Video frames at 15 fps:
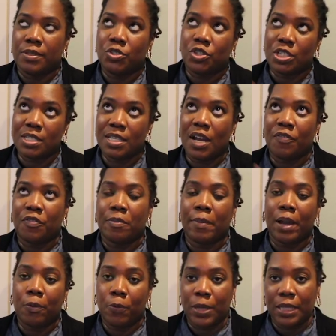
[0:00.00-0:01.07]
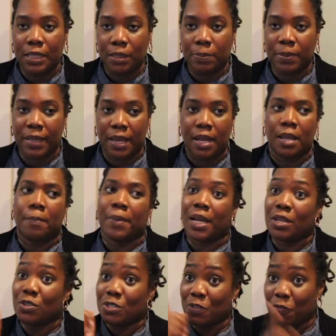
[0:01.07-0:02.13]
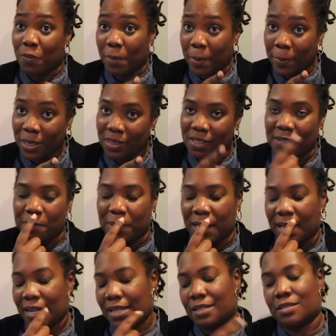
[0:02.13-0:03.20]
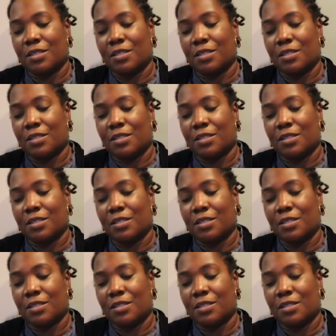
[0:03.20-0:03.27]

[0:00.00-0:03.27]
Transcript: just not for my weekly planning, but I use it for my monthly planning.